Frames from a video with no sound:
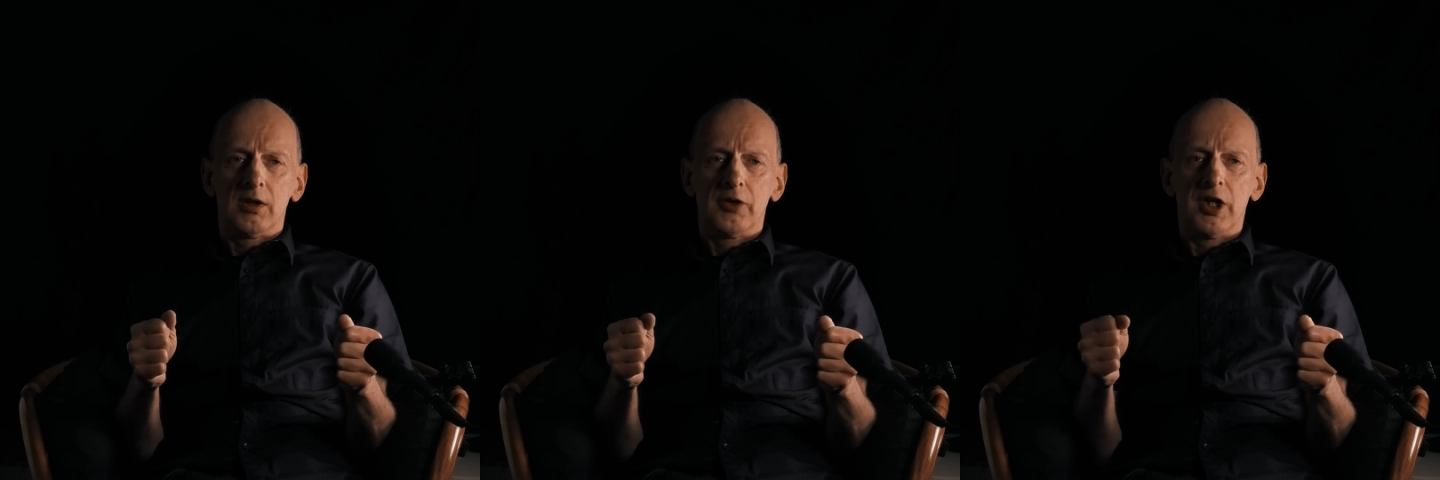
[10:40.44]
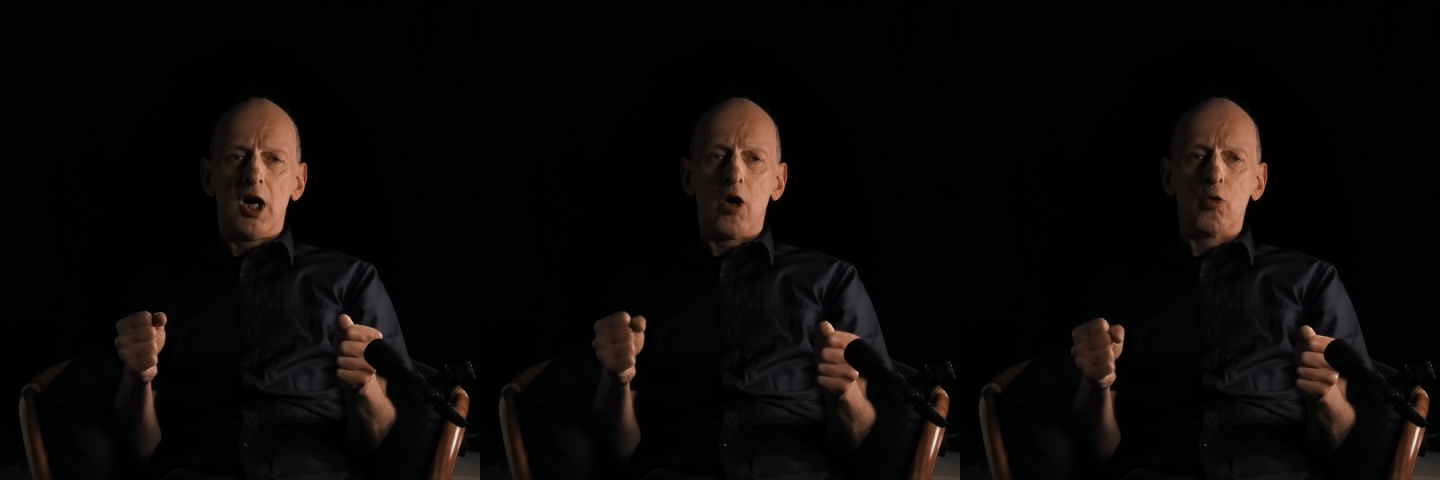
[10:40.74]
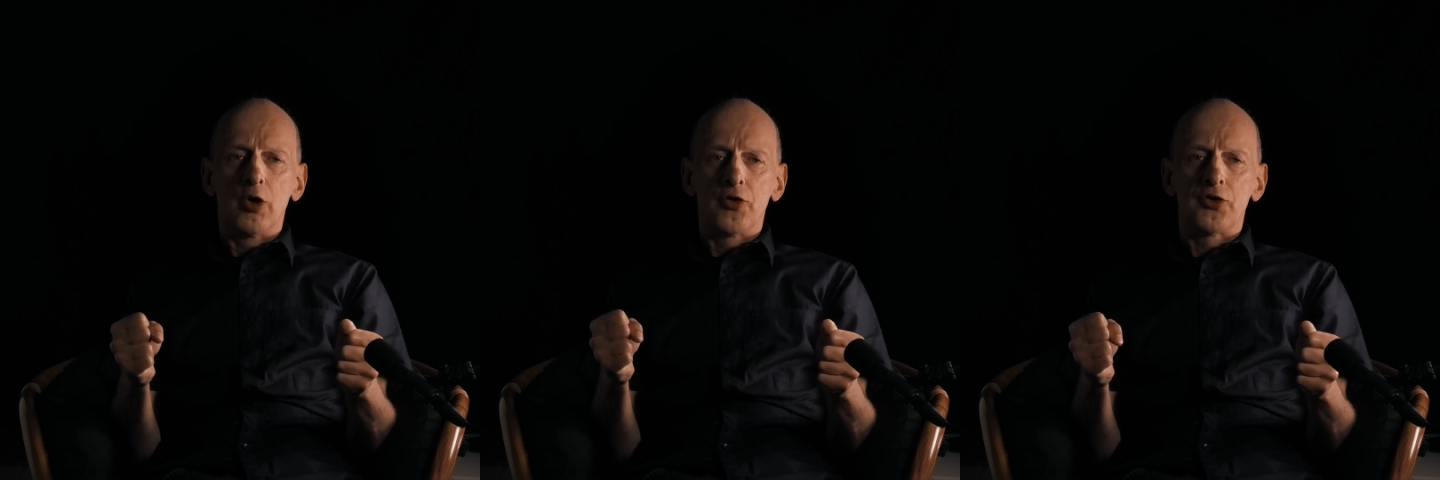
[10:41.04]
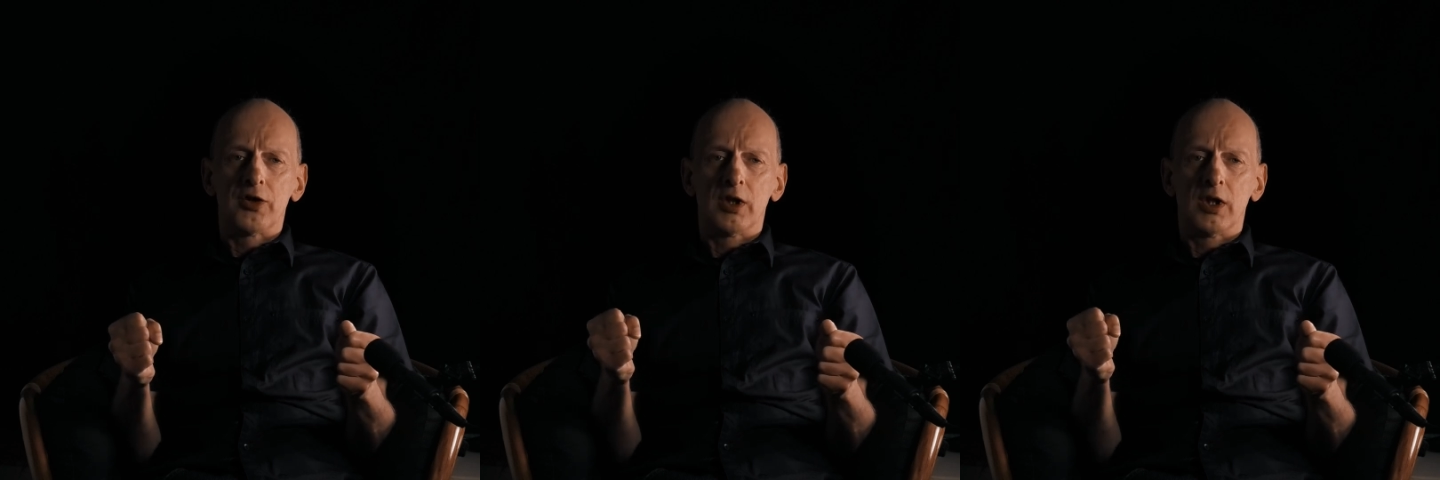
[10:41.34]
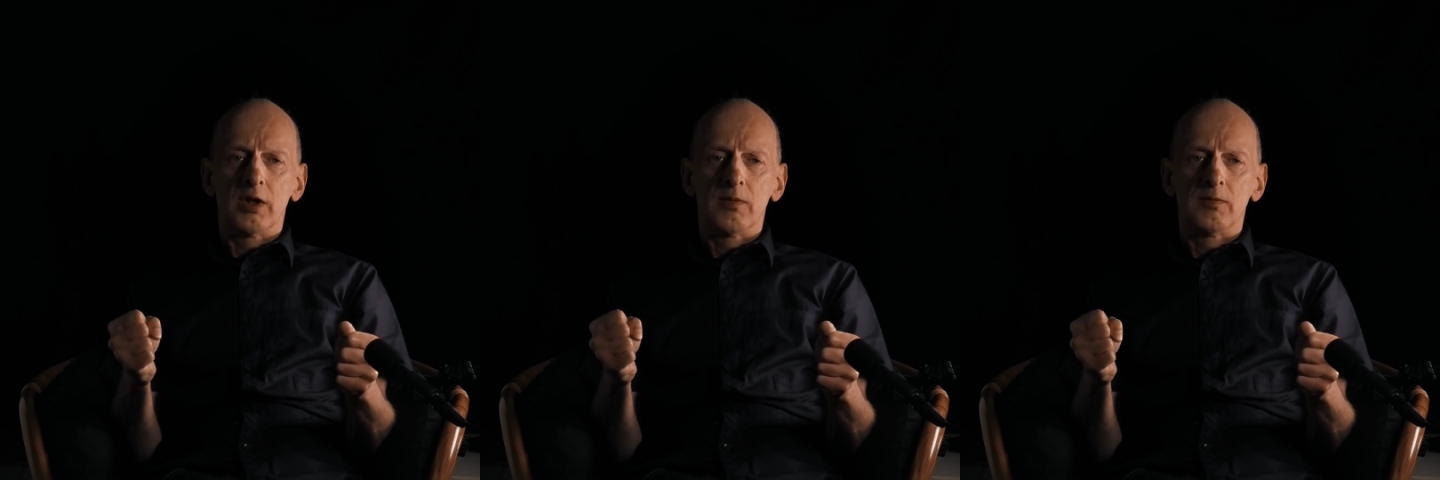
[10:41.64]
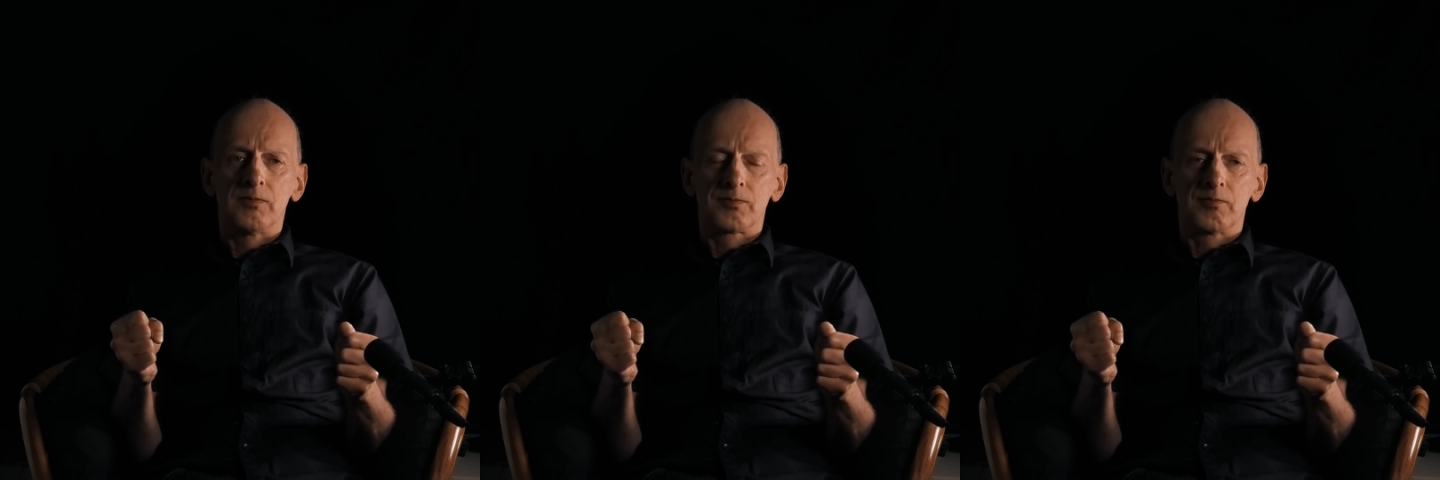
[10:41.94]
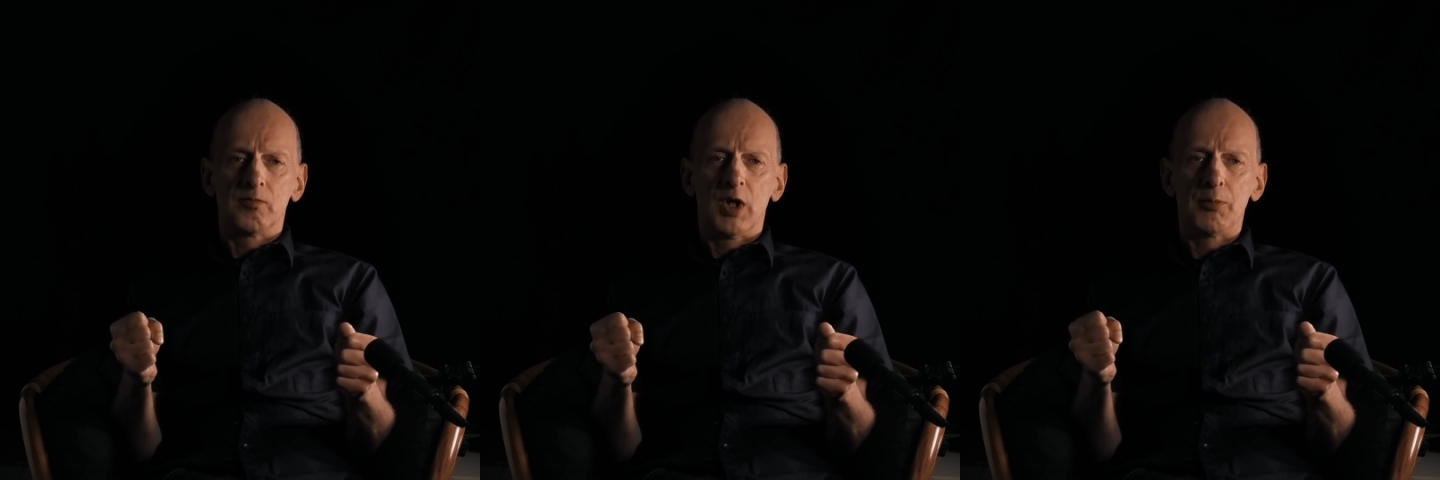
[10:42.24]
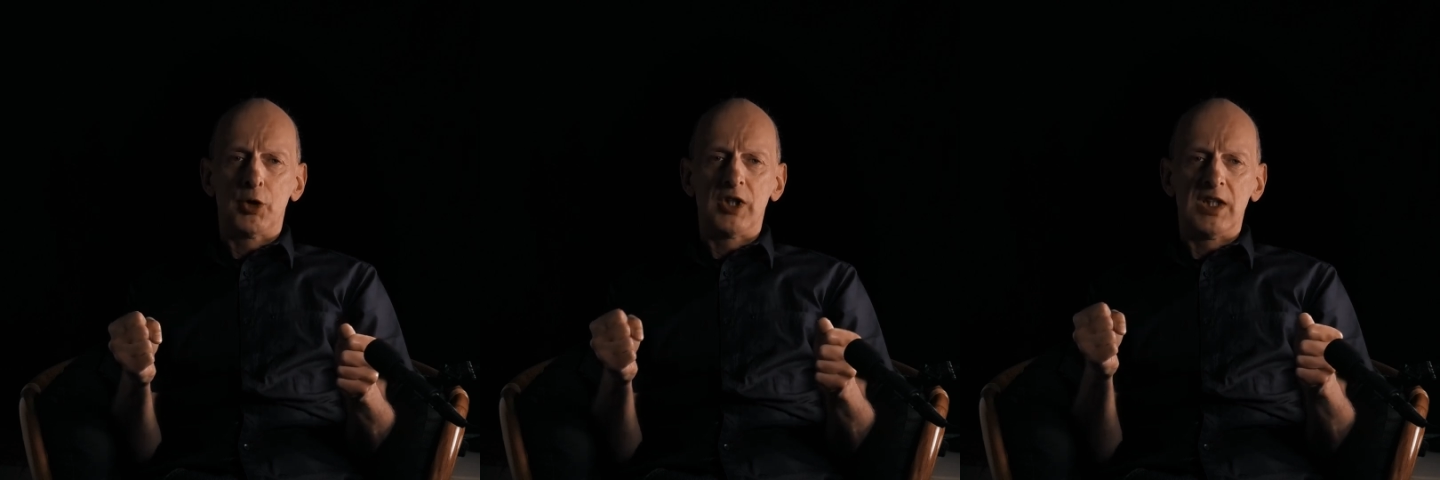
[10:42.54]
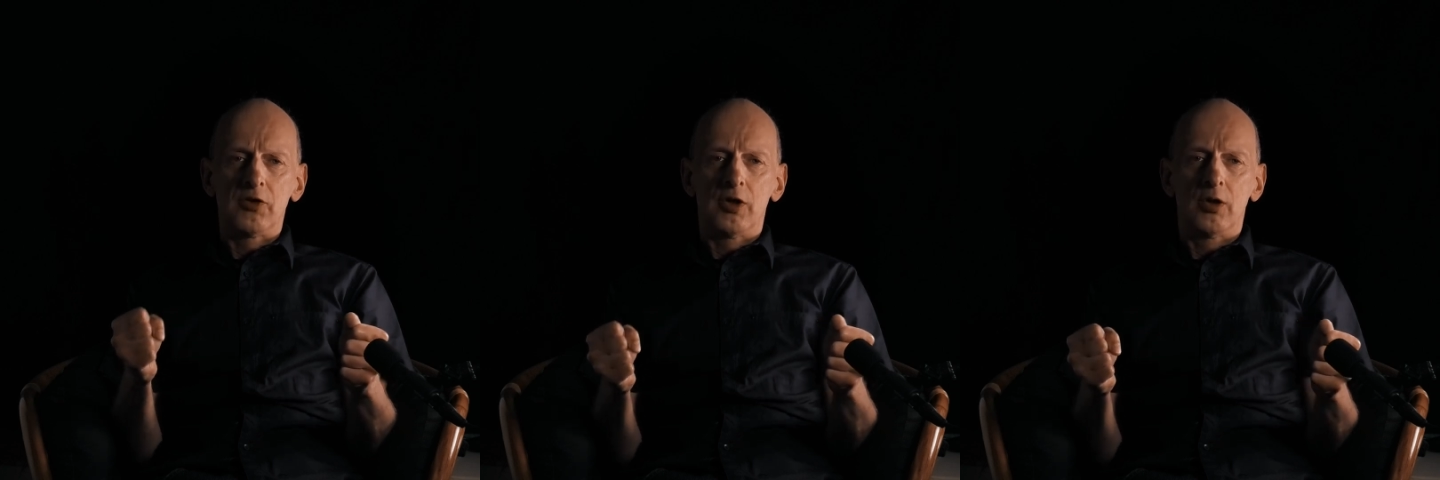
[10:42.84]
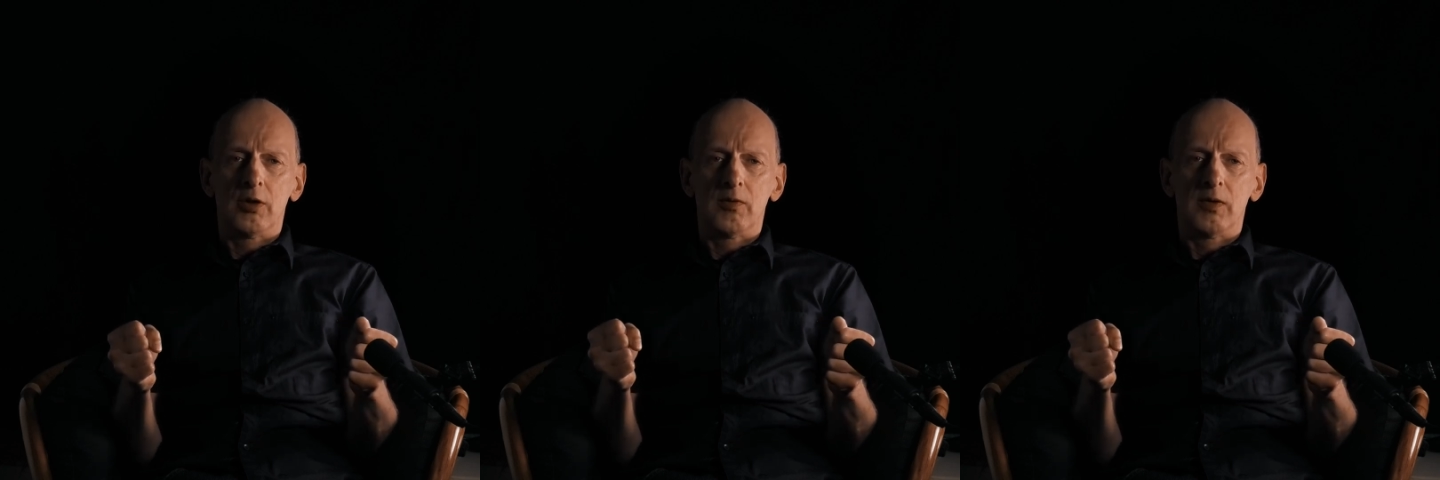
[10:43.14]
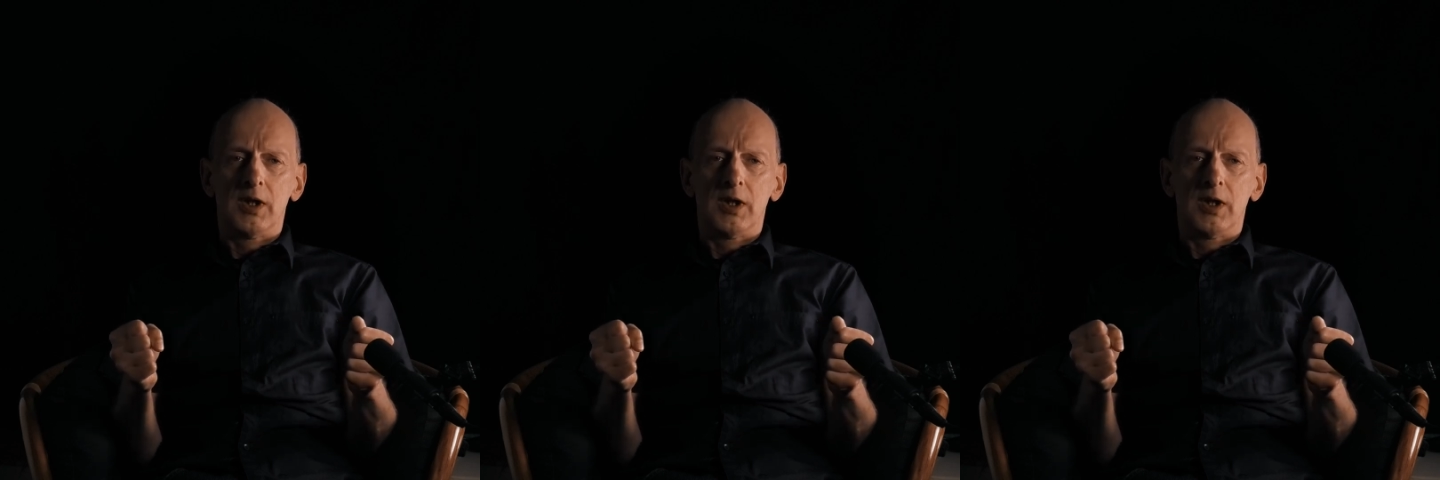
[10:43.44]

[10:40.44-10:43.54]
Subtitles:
the hours I put into